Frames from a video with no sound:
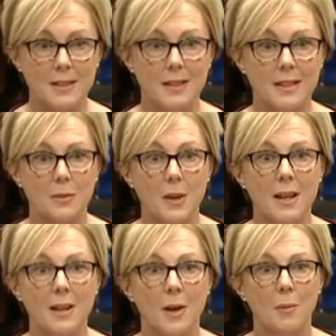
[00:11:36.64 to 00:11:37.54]
it this
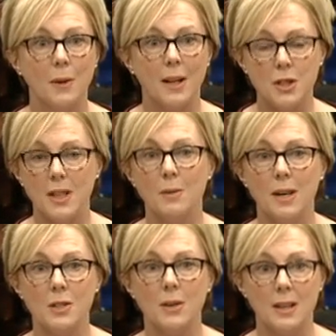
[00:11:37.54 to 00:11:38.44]
week, but I
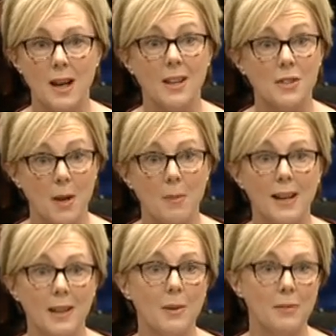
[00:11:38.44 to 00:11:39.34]
genuinely do acknowledge how
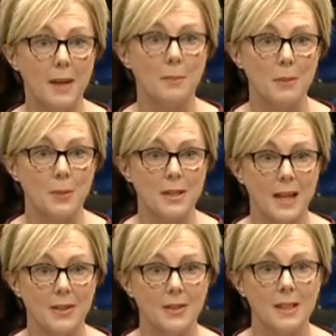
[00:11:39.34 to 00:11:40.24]
badly we've let people
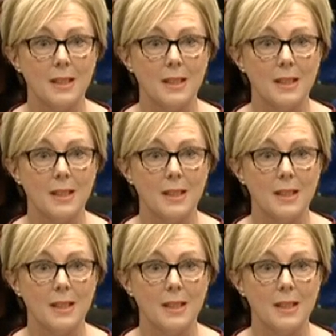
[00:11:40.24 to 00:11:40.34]
down.